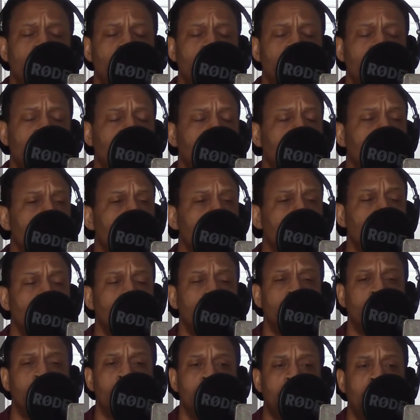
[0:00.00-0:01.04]
your
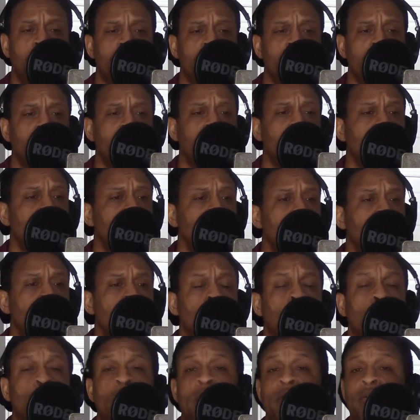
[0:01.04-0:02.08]
mother,
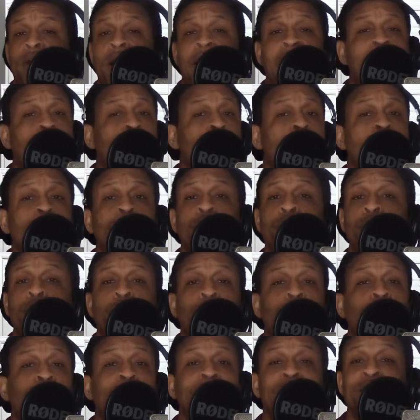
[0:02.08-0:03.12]
however you're
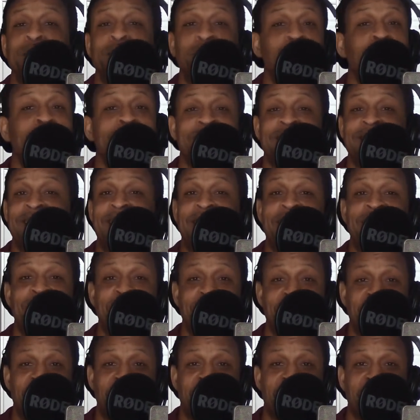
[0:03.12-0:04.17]
going to do it today,
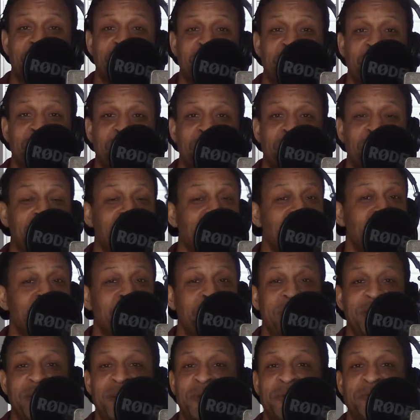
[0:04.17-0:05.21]
whether it be
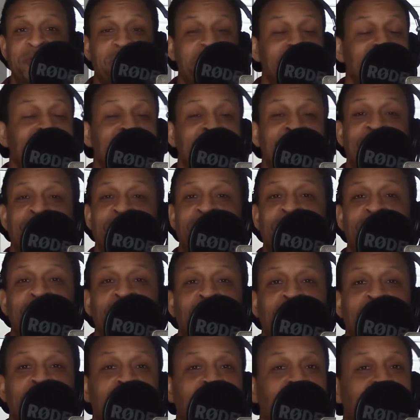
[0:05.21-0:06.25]
on video,
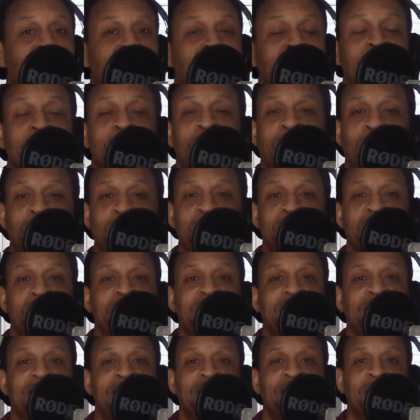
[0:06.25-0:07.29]
whether it be in person.
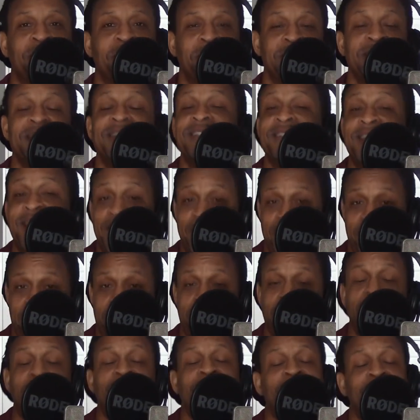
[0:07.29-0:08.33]
Be safe
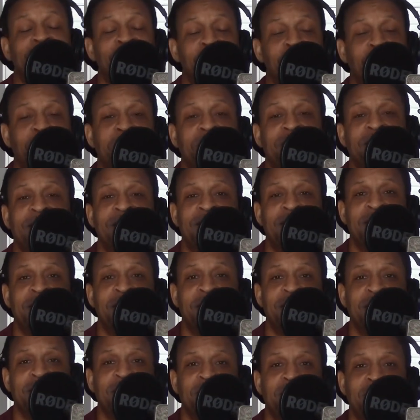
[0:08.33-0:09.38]
and do
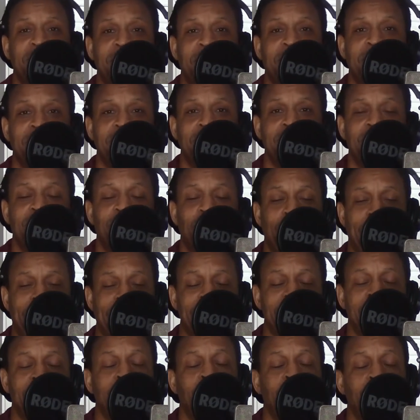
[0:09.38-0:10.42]
it the way it
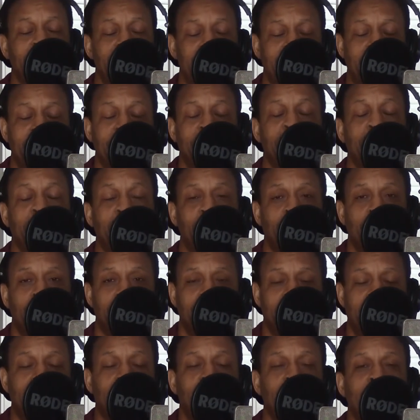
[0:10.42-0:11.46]
should be done for your
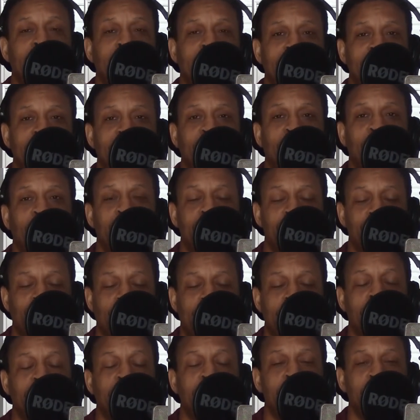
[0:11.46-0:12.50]
family and what's right
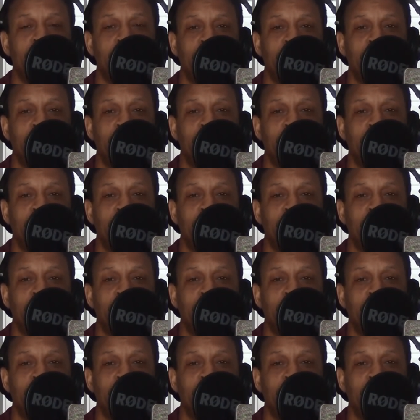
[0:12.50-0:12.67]
for you.